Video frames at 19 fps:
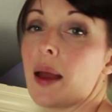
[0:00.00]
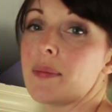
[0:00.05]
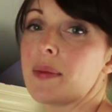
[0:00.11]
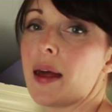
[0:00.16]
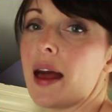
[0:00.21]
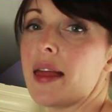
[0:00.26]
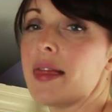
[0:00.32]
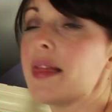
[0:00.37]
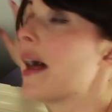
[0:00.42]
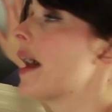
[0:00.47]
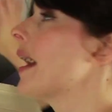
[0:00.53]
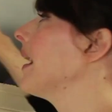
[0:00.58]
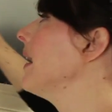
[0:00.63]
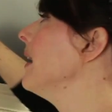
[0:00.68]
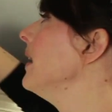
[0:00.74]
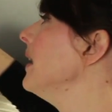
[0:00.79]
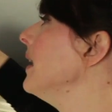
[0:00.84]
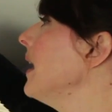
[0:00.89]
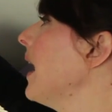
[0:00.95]
kept that in
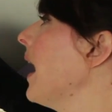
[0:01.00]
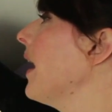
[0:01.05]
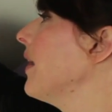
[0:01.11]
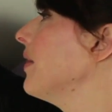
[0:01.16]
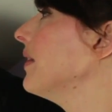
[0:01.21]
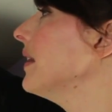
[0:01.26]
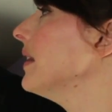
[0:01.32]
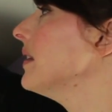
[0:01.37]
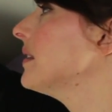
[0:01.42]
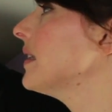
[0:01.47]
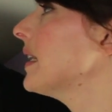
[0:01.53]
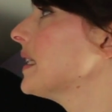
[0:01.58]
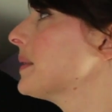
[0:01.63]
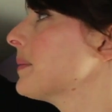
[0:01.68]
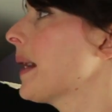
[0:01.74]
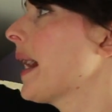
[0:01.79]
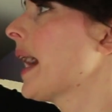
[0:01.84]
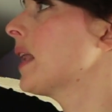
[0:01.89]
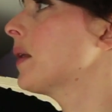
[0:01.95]
there. And this
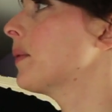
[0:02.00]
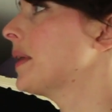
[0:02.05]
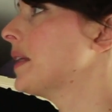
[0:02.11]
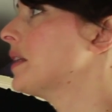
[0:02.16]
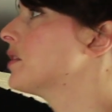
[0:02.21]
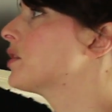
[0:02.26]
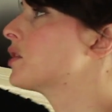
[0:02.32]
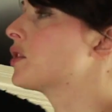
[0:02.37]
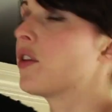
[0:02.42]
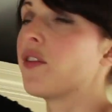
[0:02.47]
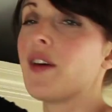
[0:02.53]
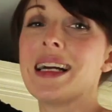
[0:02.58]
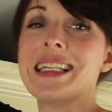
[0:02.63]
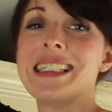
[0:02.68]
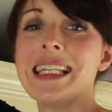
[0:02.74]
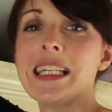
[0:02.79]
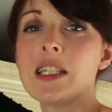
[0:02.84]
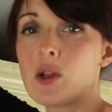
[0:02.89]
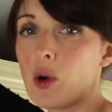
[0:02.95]
is my Halloween stuff. I
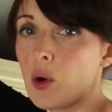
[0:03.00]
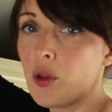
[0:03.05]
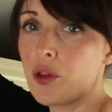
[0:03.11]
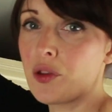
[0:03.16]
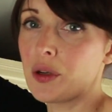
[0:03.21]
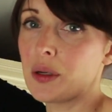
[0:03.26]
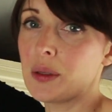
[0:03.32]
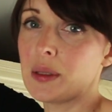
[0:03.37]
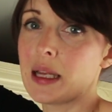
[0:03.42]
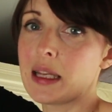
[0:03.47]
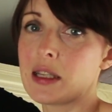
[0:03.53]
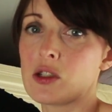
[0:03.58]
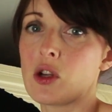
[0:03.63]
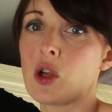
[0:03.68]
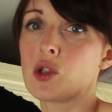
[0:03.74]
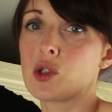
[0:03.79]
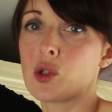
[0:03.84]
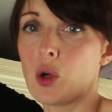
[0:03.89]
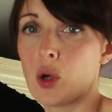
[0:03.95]
did go through this
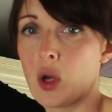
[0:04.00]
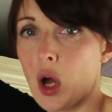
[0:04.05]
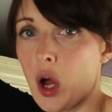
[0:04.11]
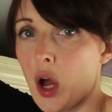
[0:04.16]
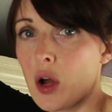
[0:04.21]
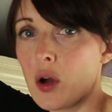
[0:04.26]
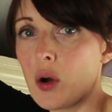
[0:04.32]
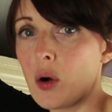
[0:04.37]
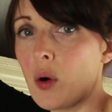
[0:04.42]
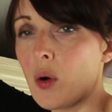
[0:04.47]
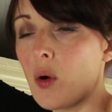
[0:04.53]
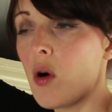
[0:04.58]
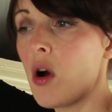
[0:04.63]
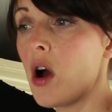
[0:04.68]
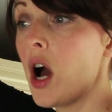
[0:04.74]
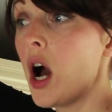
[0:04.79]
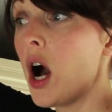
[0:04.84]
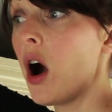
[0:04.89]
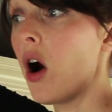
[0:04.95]
not so long
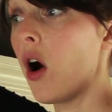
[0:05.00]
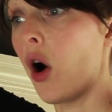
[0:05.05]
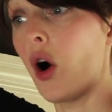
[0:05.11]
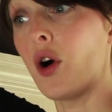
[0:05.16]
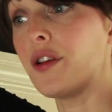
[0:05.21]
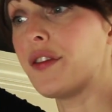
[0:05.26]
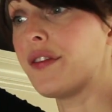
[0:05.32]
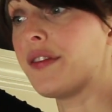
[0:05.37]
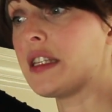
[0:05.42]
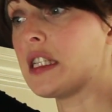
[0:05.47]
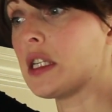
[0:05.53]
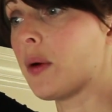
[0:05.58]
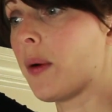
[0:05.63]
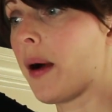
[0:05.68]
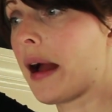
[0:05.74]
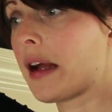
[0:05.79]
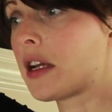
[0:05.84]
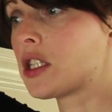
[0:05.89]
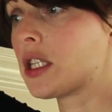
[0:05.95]
ago on a
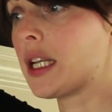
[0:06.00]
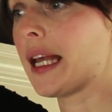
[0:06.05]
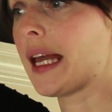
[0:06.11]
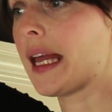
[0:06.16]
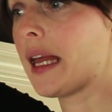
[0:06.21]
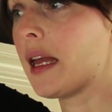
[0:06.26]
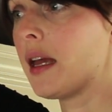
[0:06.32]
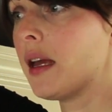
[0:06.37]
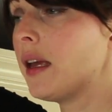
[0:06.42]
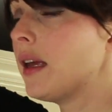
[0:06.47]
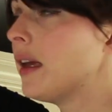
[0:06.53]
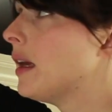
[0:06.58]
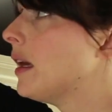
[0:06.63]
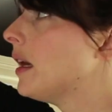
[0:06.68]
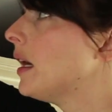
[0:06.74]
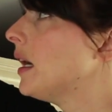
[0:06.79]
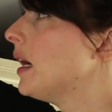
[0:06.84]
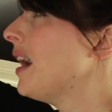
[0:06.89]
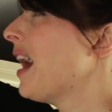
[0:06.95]
video actually.
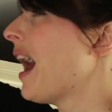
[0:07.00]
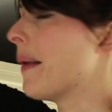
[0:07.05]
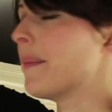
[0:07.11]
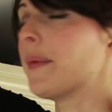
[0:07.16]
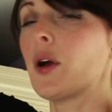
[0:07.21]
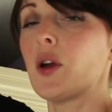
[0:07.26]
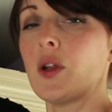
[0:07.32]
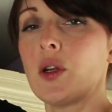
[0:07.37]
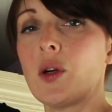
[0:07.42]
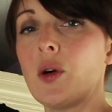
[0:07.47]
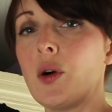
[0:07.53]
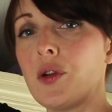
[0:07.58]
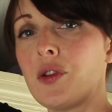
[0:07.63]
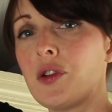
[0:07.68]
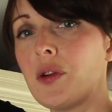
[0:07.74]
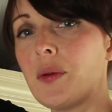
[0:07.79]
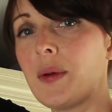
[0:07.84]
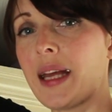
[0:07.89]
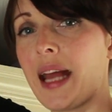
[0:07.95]
I'm not going to go
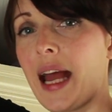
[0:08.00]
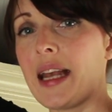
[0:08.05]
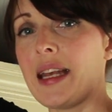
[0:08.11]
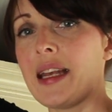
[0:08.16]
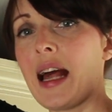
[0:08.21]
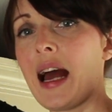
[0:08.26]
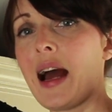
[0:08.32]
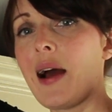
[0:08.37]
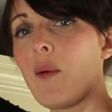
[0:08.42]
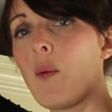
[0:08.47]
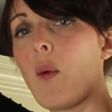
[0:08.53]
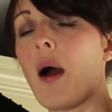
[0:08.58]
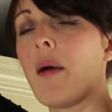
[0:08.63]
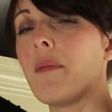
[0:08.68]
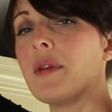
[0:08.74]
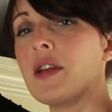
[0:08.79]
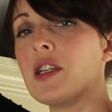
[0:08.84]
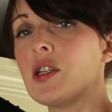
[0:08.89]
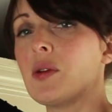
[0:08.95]
through it again now. What
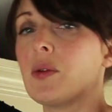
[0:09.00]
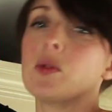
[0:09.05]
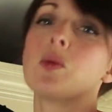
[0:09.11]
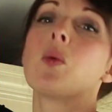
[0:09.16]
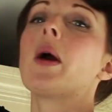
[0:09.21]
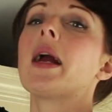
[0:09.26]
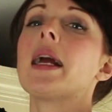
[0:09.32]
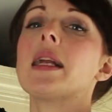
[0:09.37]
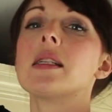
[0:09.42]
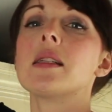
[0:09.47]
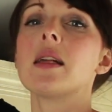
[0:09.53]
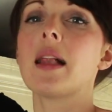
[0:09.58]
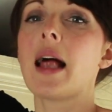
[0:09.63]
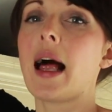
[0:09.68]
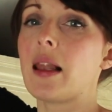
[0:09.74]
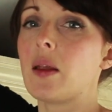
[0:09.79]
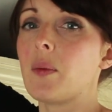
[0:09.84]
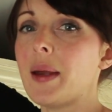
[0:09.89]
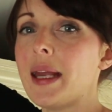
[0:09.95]
I'm going to do is wait until
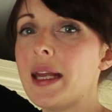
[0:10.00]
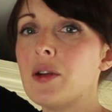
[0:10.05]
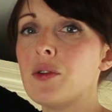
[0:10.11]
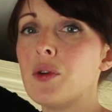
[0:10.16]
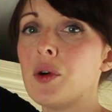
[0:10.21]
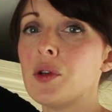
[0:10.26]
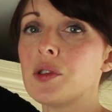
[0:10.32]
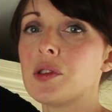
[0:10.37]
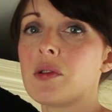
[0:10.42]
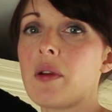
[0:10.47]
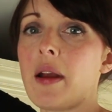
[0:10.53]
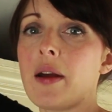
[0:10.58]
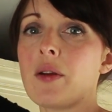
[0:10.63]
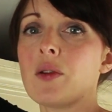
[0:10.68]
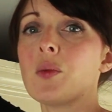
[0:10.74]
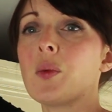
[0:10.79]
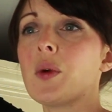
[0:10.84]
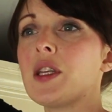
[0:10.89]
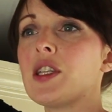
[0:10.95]
Halloween rolls
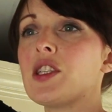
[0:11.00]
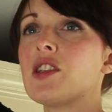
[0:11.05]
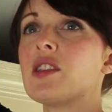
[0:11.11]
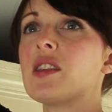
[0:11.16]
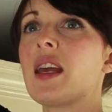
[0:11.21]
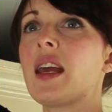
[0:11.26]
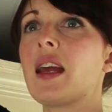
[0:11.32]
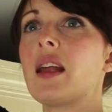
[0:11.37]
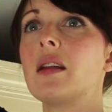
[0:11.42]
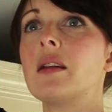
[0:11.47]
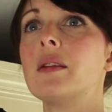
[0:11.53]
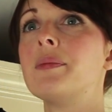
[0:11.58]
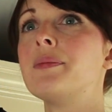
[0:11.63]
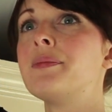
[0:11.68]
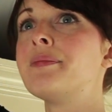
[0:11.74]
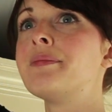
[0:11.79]
around, which is in,